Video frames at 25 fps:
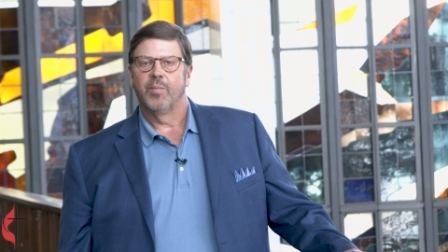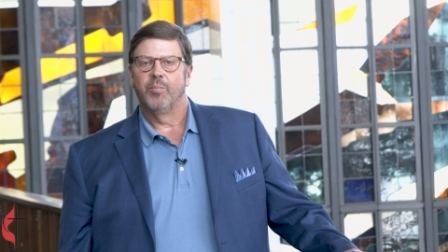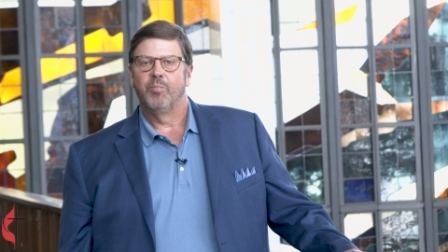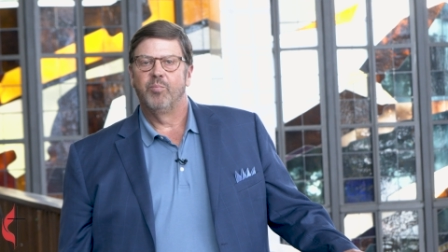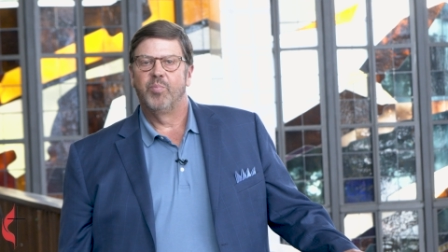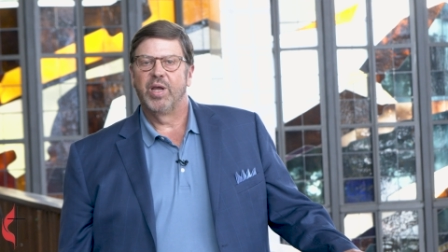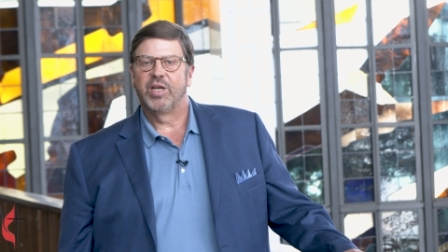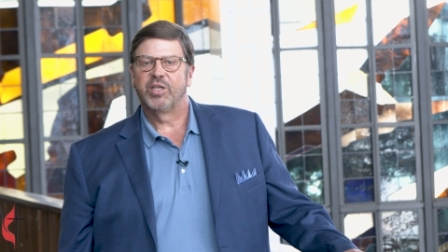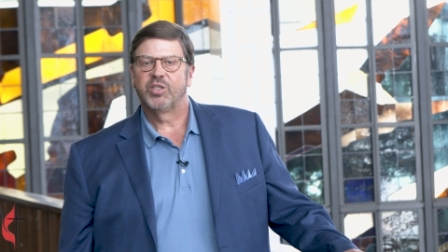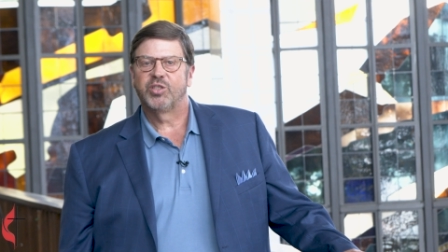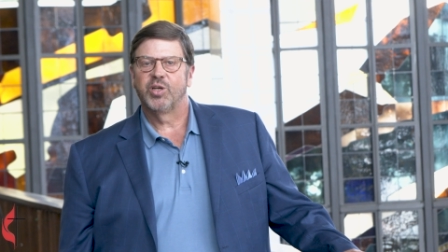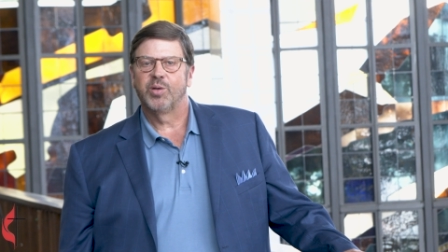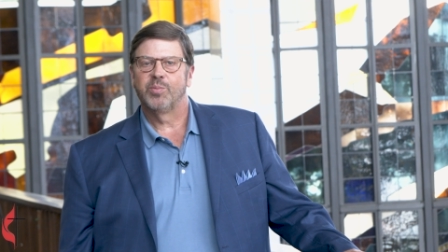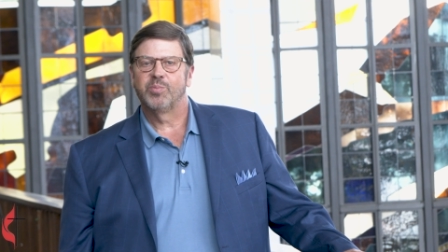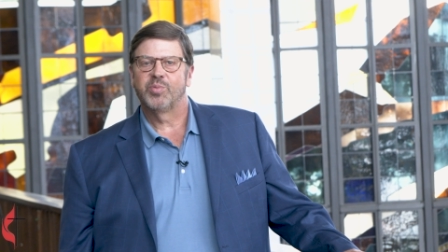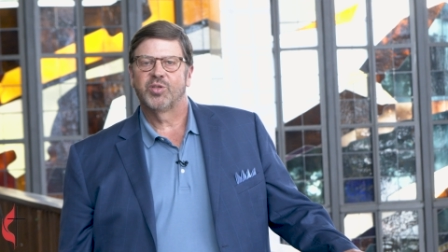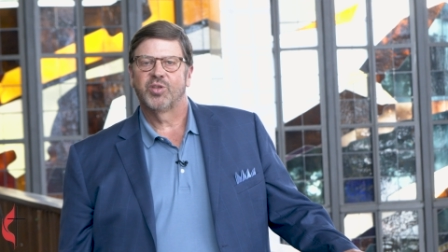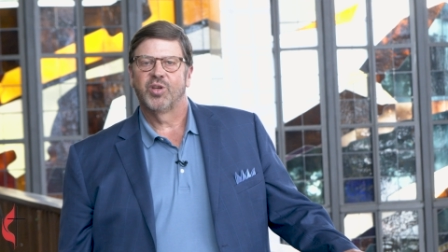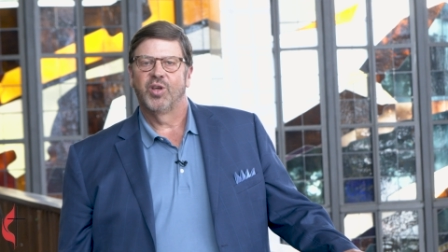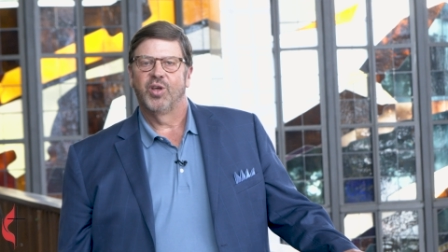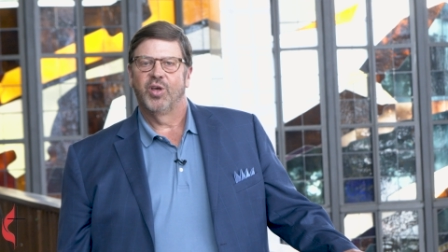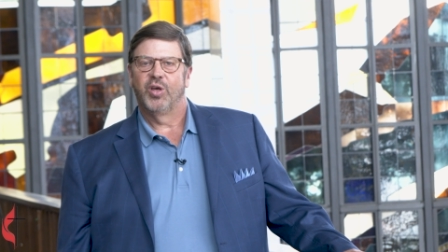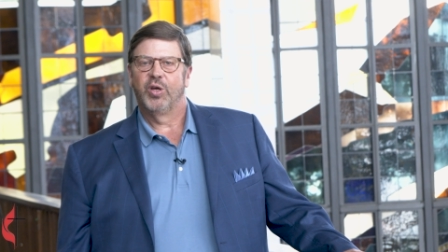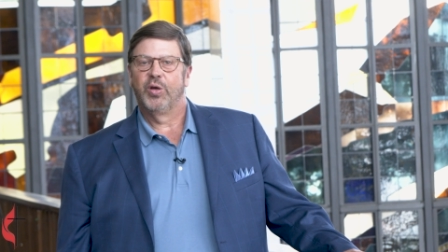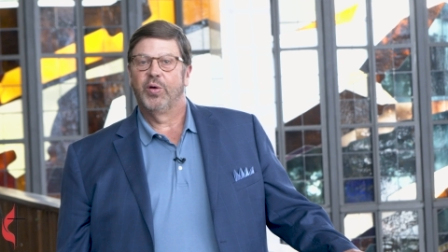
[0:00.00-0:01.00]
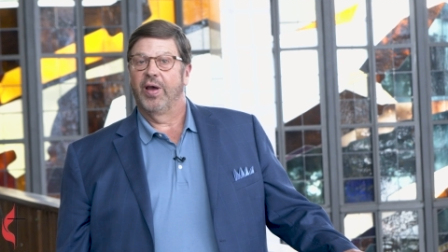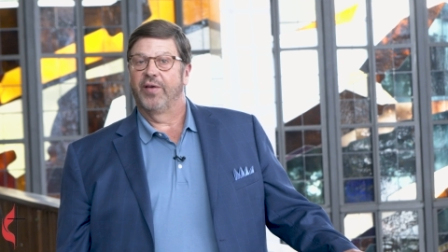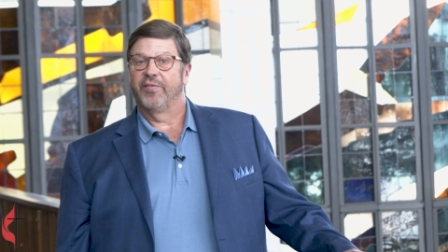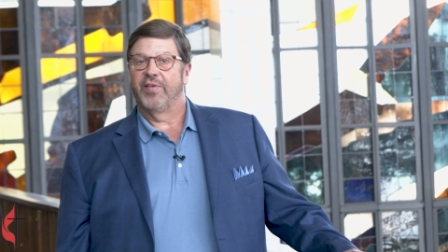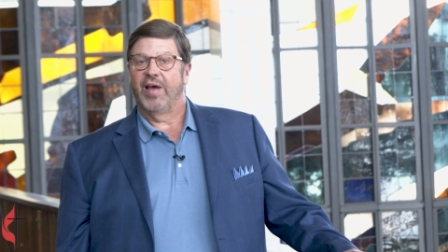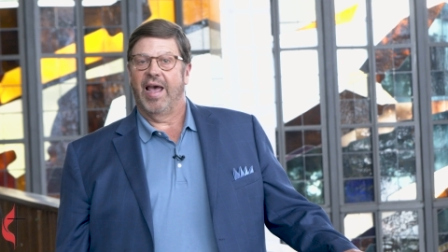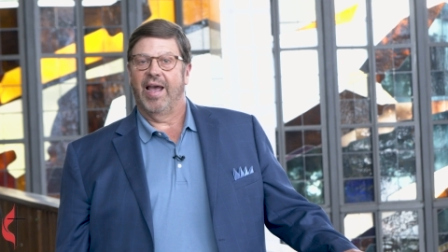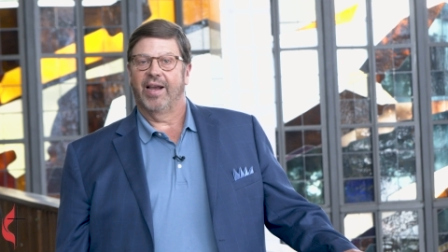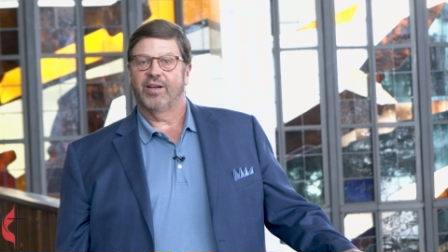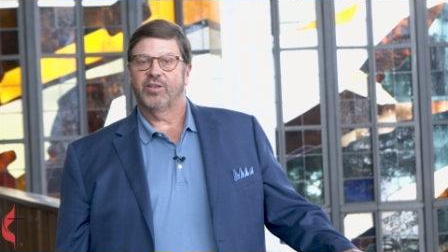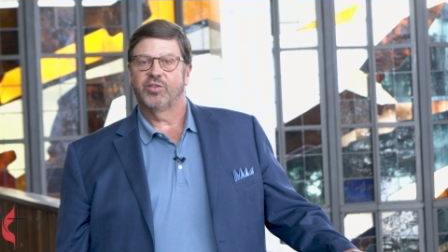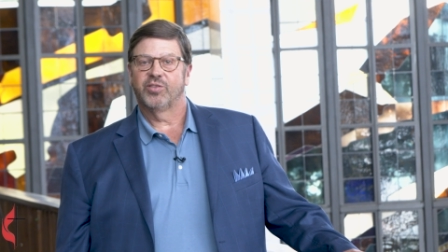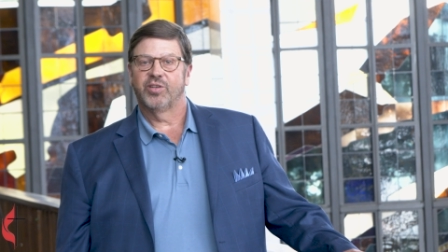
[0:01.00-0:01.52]
Bishops who have
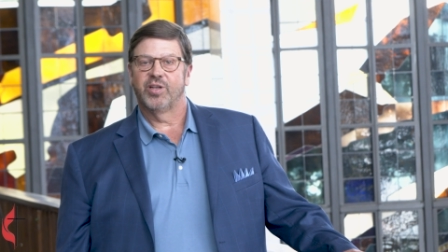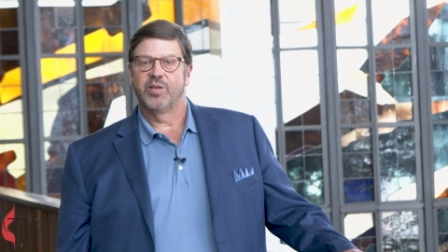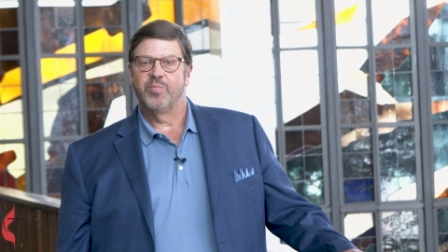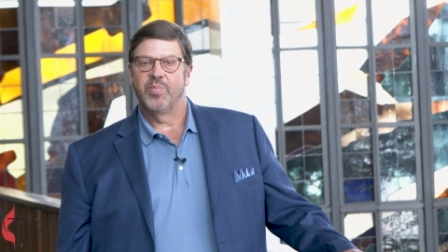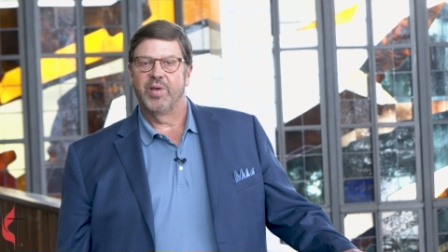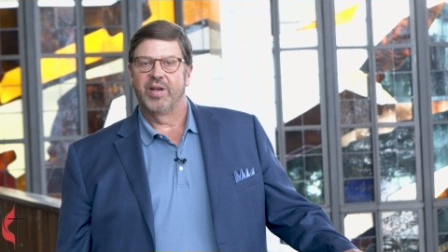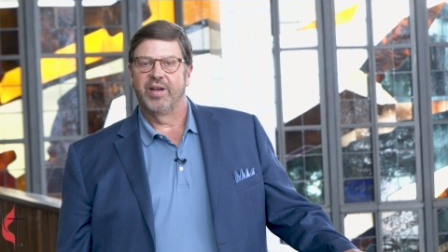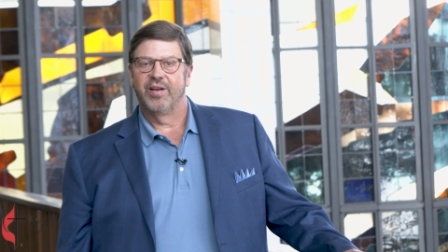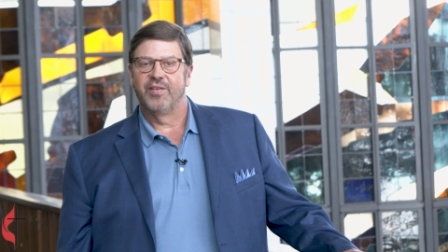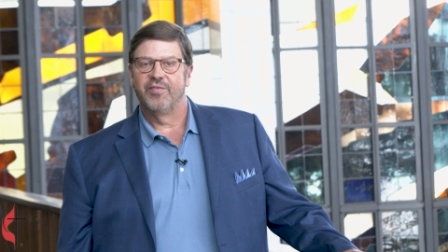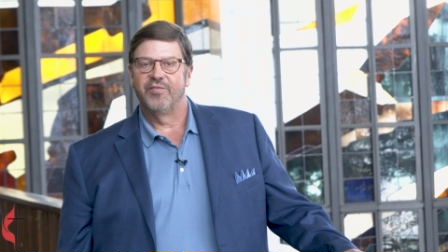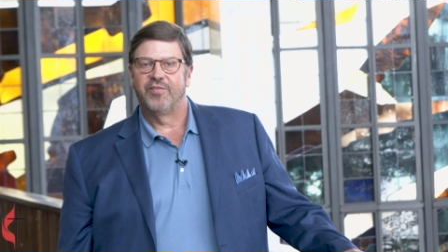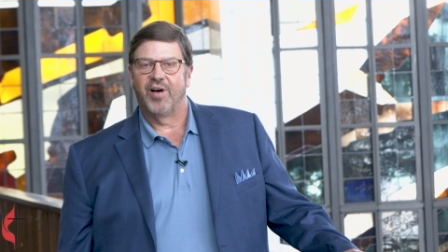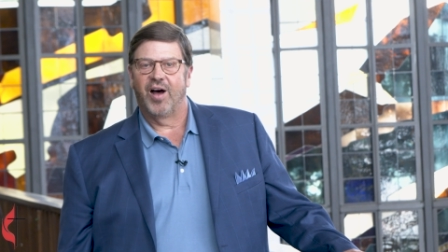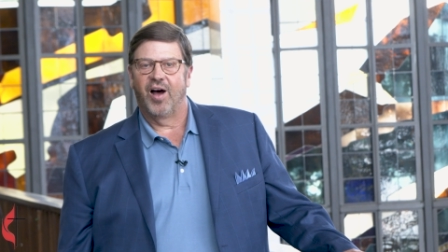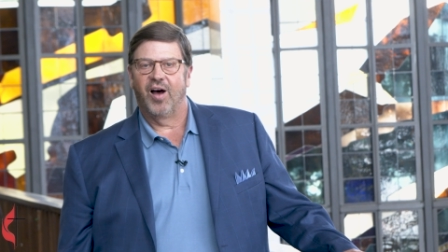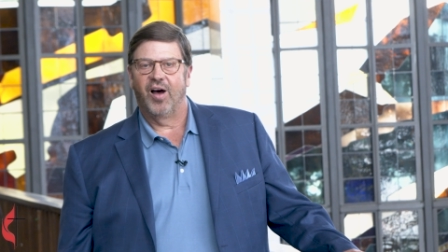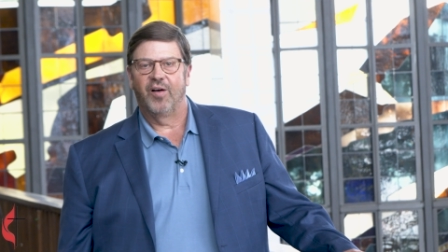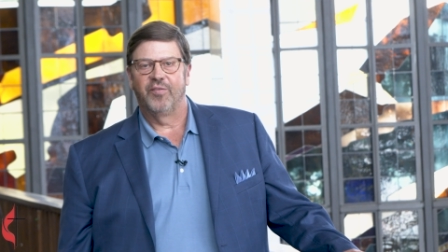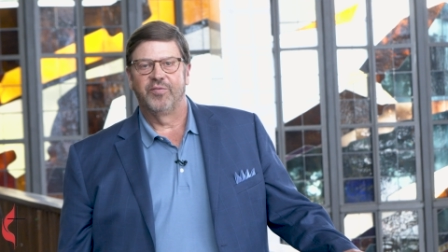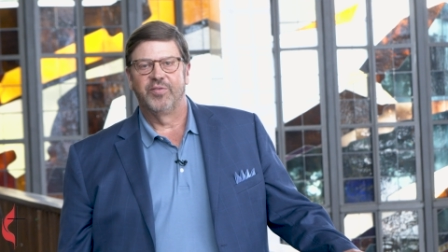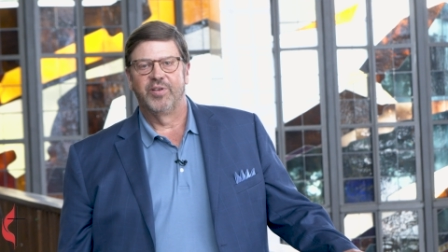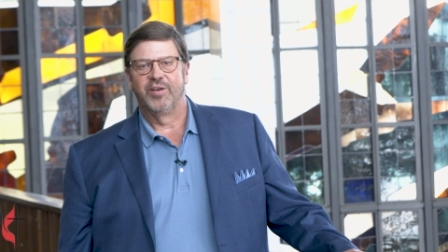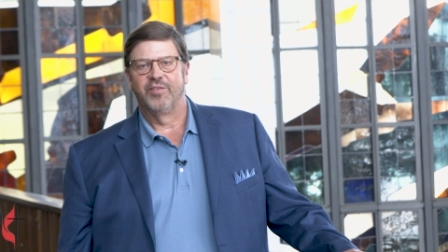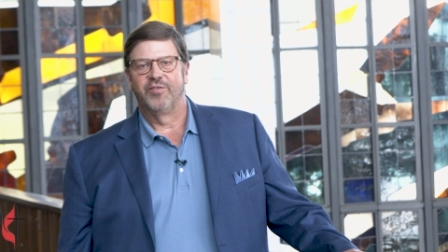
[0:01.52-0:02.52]
actually been involved